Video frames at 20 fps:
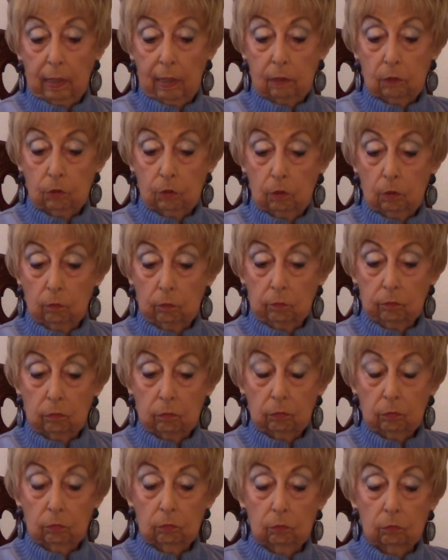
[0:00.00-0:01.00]
You
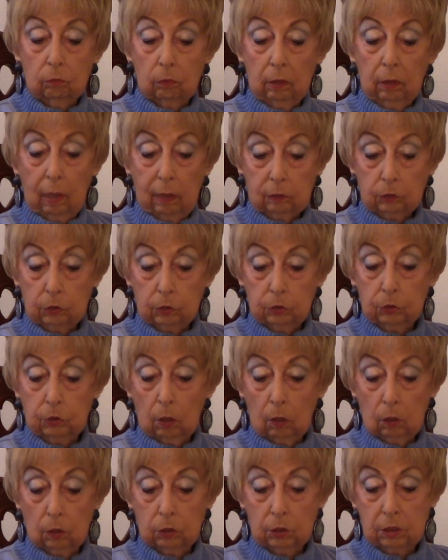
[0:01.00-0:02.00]
got your
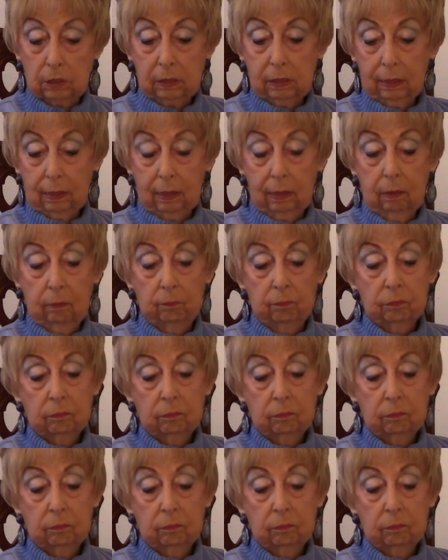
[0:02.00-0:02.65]
charge ticket,